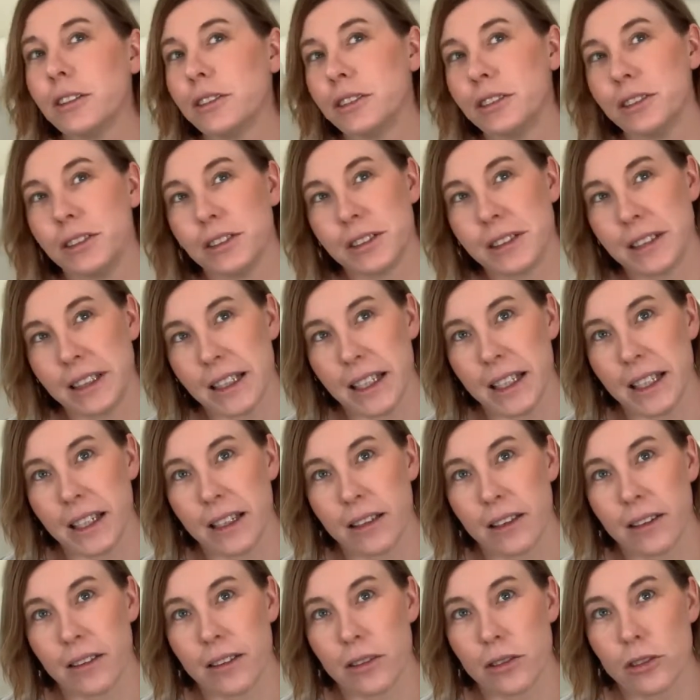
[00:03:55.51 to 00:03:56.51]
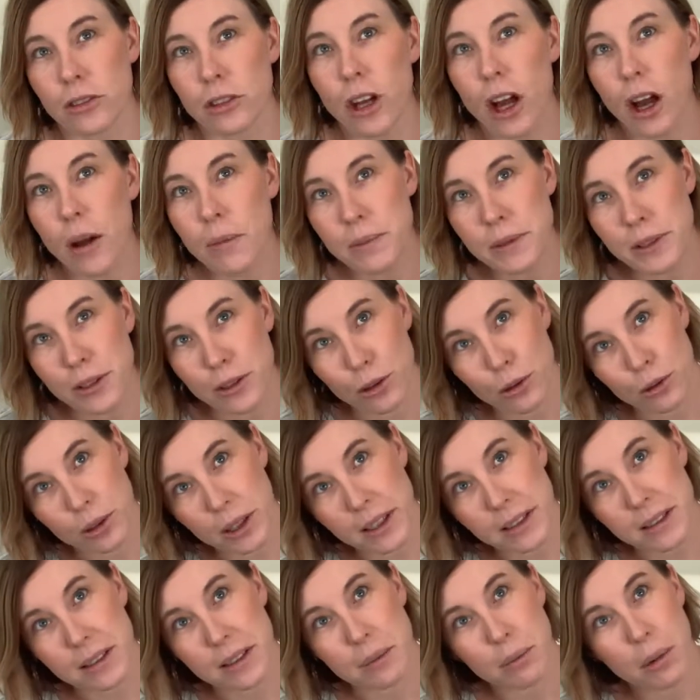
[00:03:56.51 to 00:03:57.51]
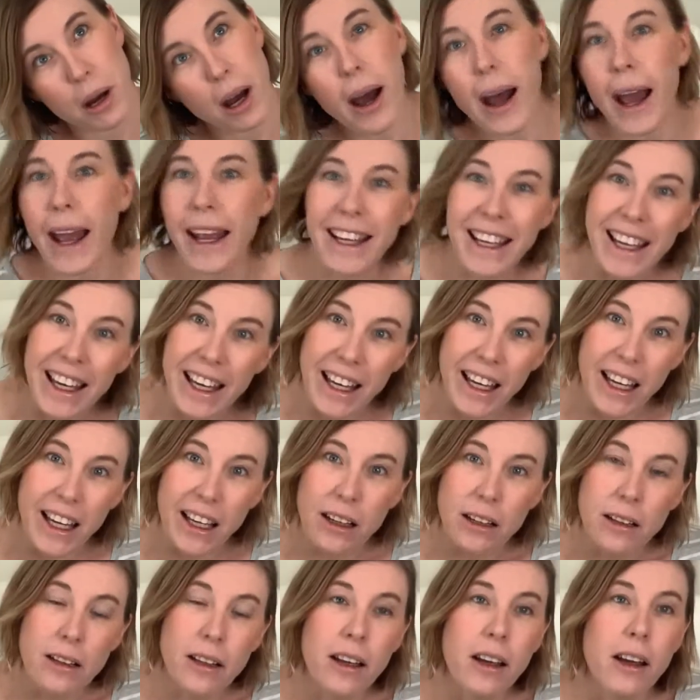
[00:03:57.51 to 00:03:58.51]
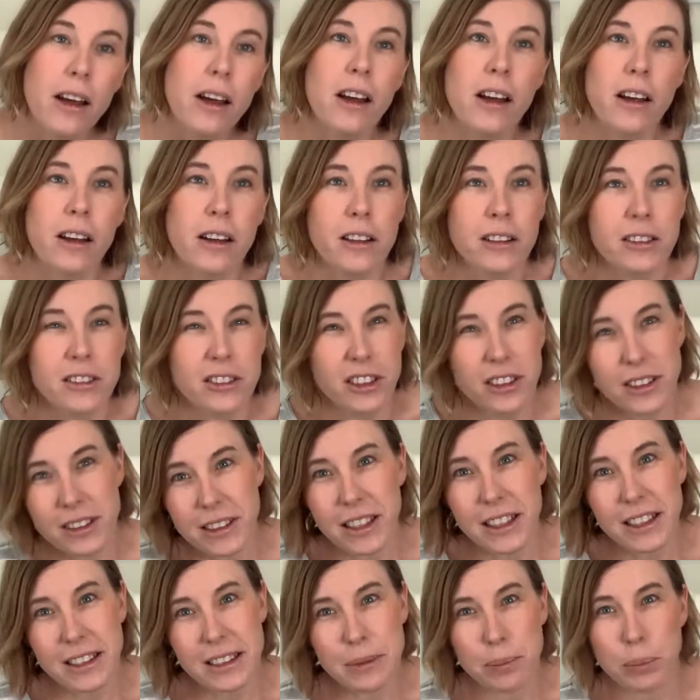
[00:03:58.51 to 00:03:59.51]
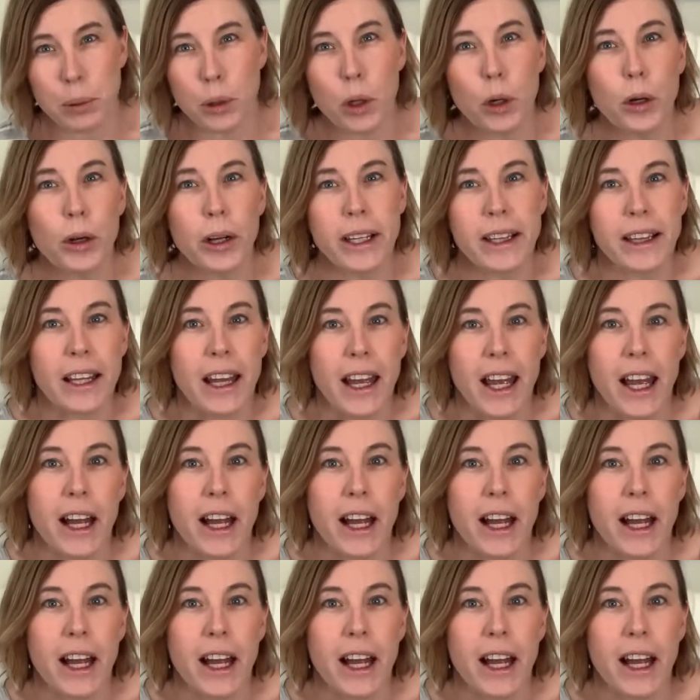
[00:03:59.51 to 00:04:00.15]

to see the shops, doing some hiking, just exploring the